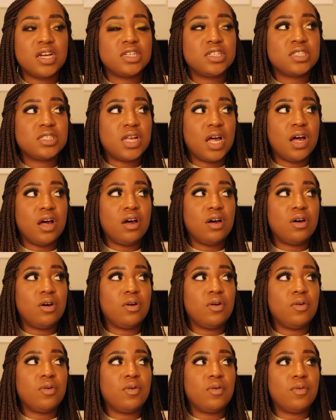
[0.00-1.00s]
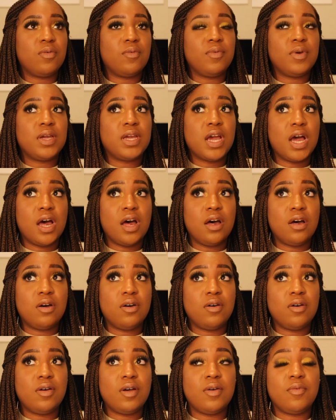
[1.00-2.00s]
So we
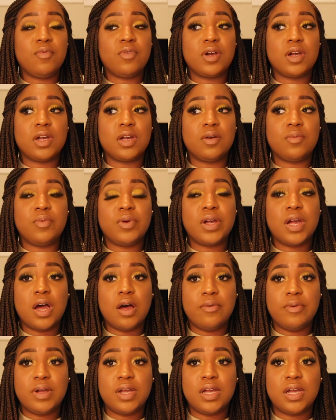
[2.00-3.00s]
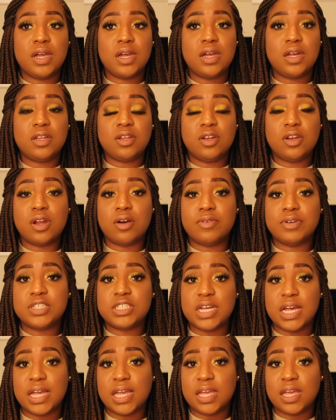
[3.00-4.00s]
go in, you know, we
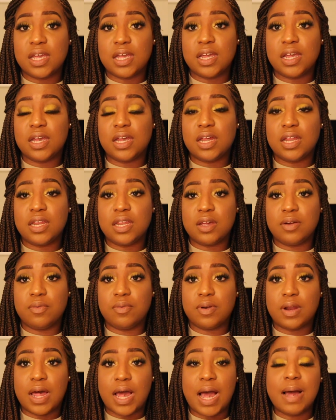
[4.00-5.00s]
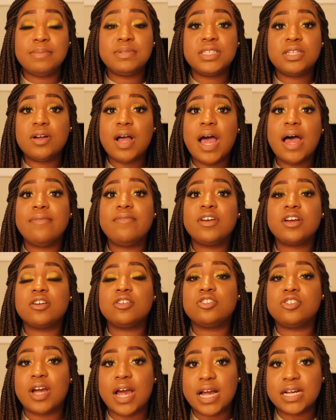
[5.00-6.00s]
check in, and then I'm still having
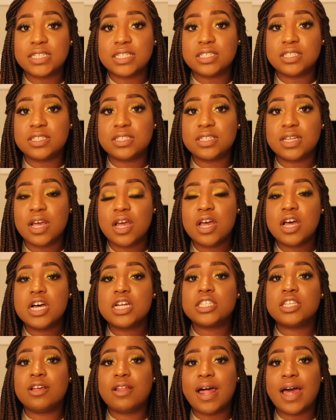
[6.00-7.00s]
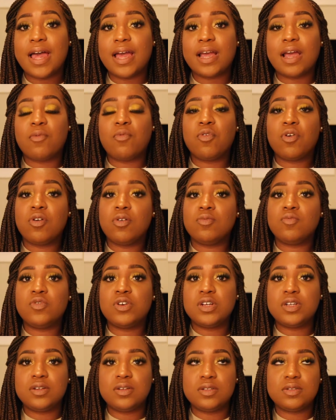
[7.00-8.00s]
contractions. So like
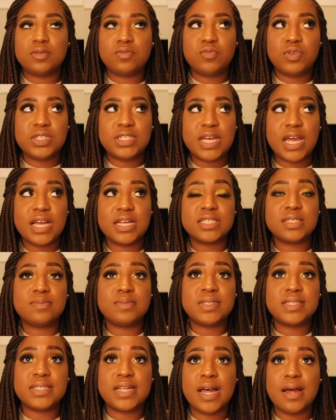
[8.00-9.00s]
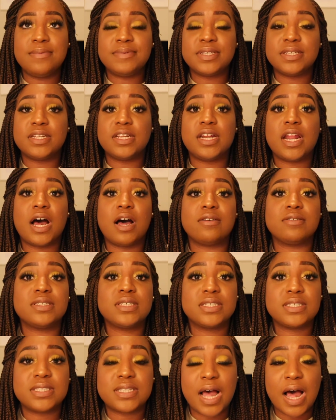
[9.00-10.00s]
we take some steps and then I'll
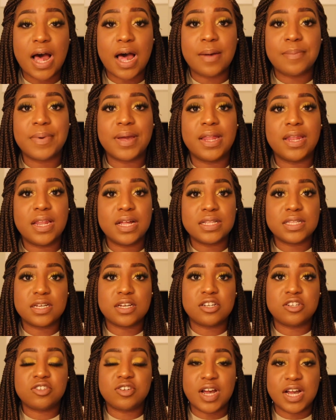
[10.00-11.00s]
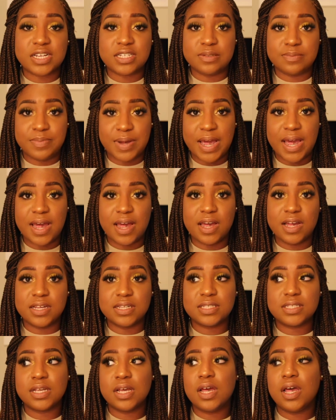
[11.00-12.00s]
stop and let the contraction
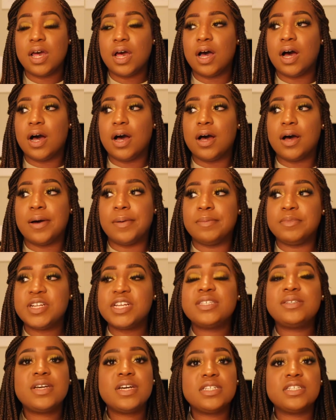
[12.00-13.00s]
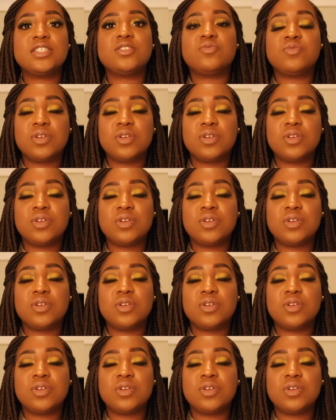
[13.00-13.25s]
pass, just because it's